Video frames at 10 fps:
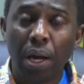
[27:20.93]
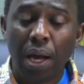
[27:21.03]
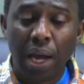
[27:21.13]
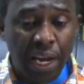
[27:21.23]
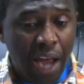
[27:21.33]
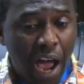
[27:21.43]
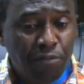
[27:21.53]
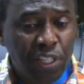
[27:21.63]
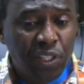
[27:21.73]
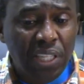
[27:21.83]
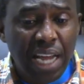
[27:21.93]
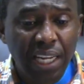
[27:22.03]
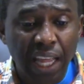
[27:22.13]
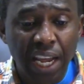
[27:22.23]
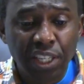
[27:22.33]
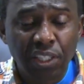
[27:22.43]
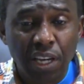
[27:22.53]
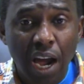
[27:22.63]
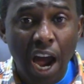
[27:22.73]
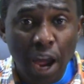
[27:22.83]
And having said this,
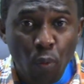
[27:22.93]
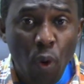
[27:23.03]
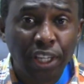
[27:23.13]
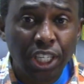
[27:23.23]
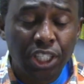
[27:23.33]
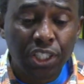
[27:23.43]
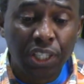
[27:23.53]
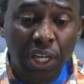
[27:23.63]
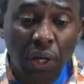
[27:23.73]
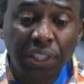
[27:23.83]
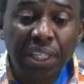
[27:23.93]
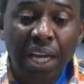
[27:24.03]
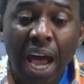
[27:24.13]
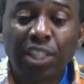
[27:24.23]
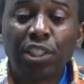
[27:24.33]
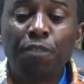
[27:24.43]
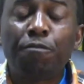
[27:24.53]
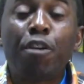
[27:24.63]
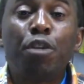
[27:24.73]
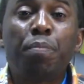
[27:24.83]
I want us to note that
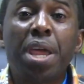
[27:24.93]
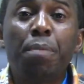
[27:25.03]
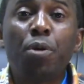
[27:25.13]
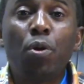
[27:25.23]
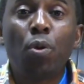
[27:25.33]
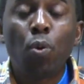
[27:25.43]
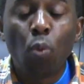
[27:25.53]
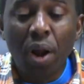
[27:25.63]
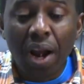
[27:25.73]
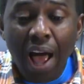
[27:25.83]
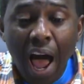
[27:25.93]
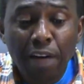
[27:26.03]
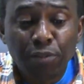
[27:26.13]
different people will have